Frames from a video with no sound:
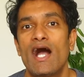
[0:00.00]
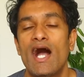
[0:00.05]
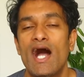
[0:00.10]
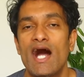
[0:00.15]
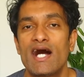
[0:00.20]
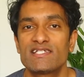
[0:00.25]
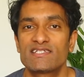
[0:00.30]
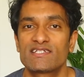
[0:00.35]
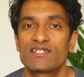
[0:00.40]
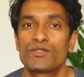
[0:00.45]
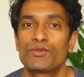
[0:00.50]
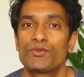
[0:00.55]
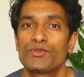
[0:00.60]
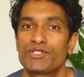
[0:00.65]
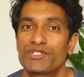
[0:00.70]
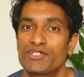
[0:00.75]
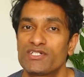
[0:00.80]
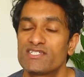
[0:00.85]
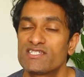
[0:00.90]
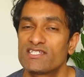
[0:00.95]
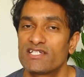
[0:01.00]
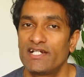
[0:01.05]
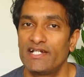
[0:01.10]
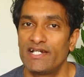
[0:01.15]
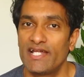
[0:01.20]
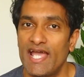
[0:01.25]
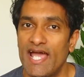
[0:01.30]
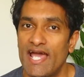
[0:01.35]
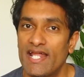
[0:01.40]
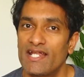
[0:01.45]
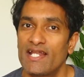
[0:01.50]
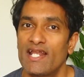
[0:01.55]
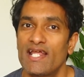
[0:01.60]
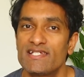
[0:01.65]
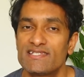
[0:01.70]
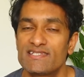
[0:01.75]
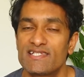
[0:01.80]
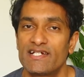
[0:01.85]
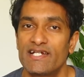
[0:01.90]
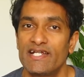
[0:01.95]
ask questions and
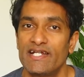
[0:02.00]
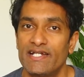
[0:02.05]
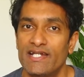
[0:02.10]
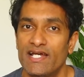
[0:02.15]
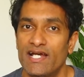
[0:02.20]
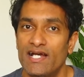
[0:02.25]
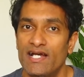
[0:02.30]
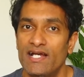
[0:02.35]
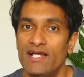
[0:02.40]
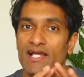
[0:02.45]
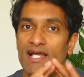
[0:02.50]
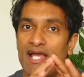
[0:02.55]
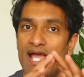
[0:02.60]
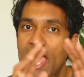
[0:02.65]
analyze the data